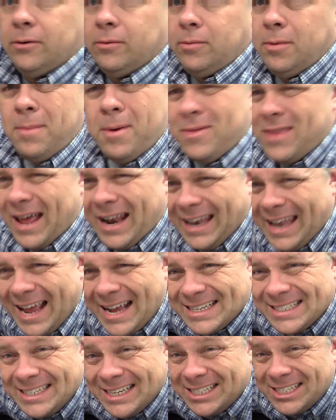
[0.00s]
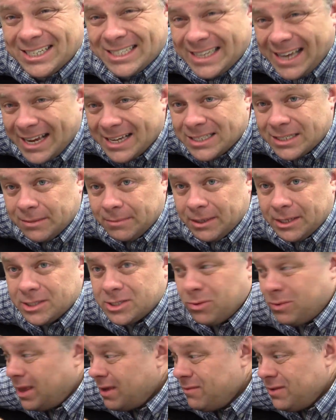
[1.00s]
Remember, that last digit is an estimate,
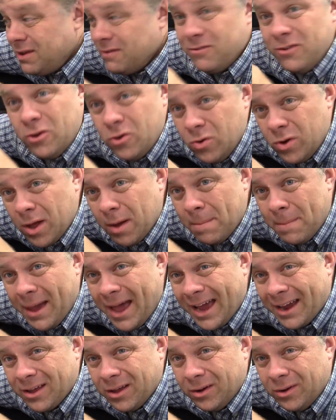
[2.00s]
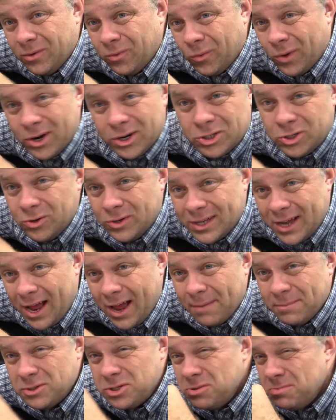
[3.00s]
so even if you come back one or two
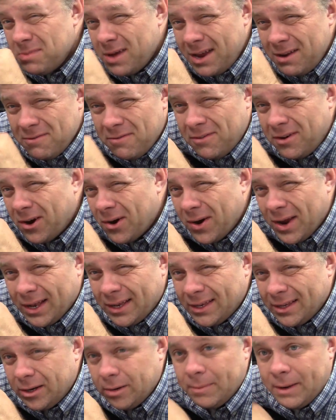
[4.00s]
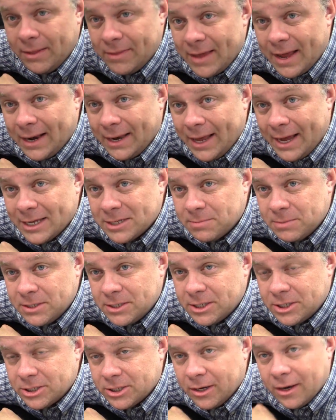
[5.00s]
times, you might vary a little bit in that last
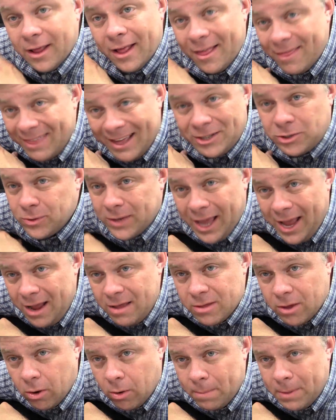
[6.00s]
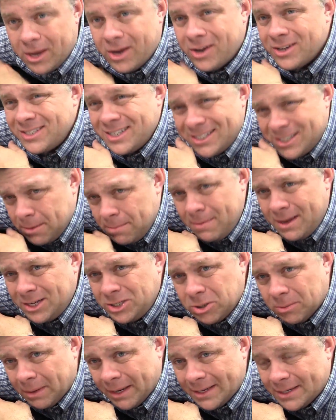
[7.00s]
position. That's okay though, because it's a
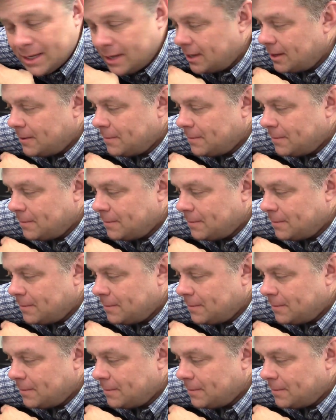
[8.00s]
measurement,